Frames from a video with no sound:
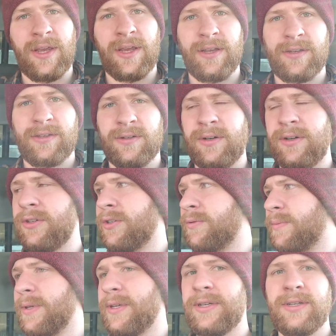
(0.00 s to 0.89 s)
yeah, so I'll
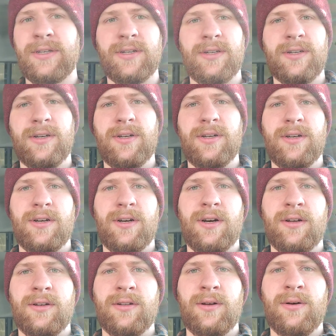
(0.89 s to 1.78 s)
just be
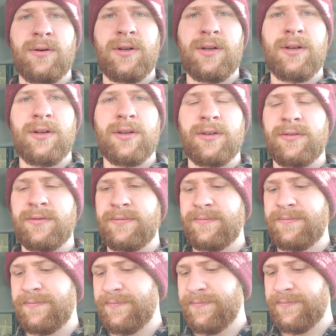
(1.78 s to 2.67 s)
unloading and
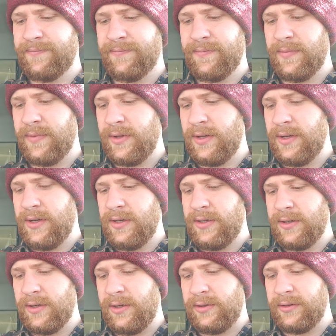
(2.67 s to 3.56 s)

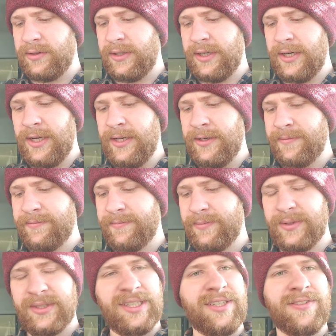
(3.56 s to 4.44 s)
calling it a day.
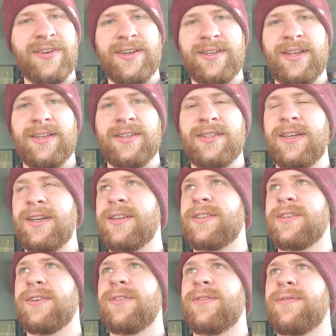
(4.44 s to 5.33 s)
Today's Valentine's Day,
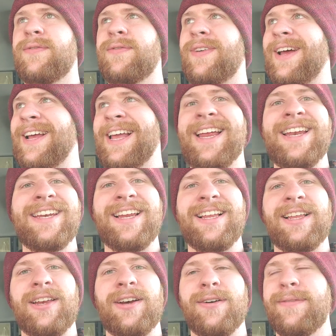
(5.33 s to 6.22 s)
so I got a
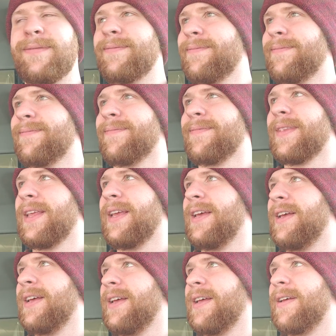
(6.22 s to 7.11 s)
day later.
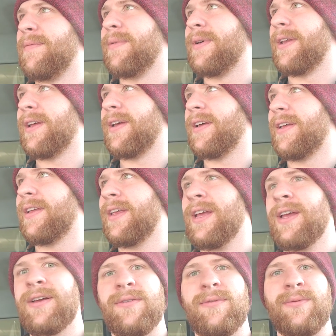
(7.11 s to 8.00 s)
But
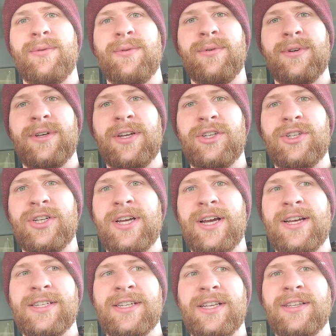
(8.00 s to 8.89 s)
yeah, we'll catch you
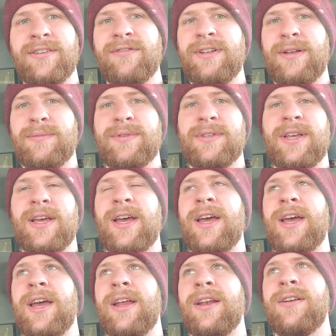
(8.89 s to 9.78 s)
guys on the flip
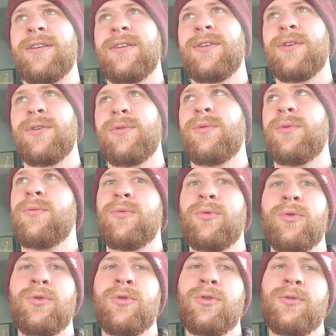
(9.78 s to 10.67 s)
side.
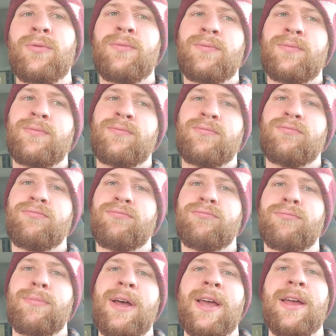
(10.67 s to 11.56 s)
Whoop,
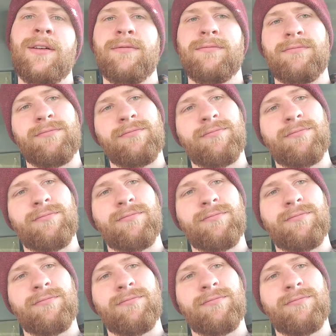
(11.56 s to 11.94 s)
bye.